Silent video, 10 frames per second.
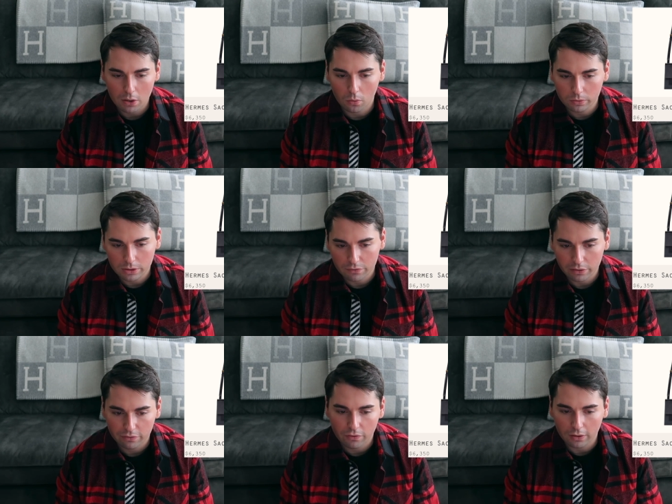all the different
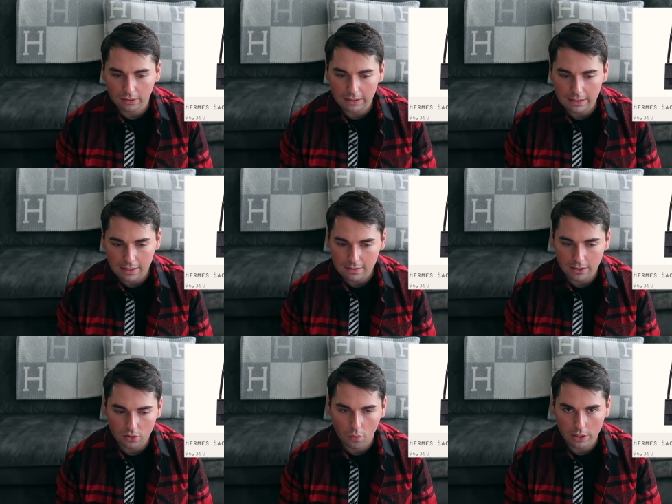fun details
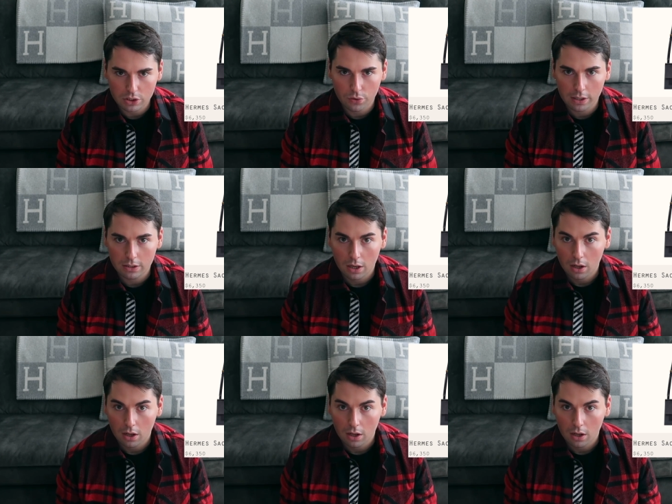that go into it,